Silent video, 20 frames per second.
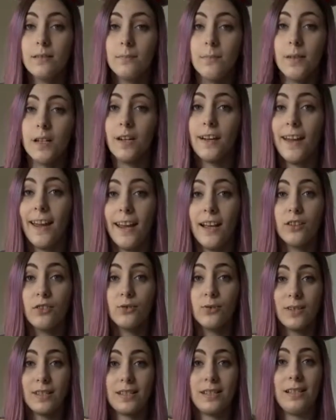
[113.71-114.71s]
is my
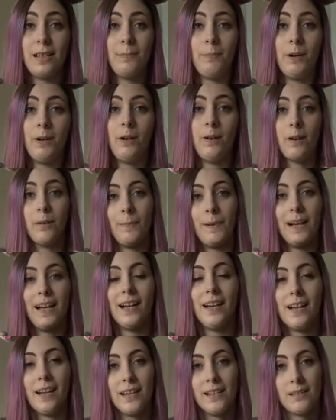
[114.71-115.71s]
trusty park
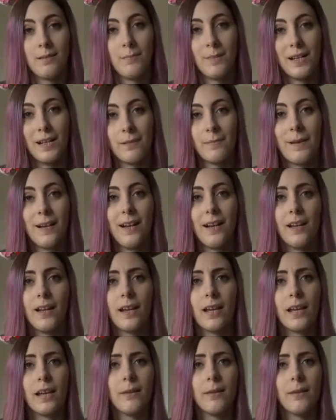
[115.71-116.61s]
bag. It's a backpack.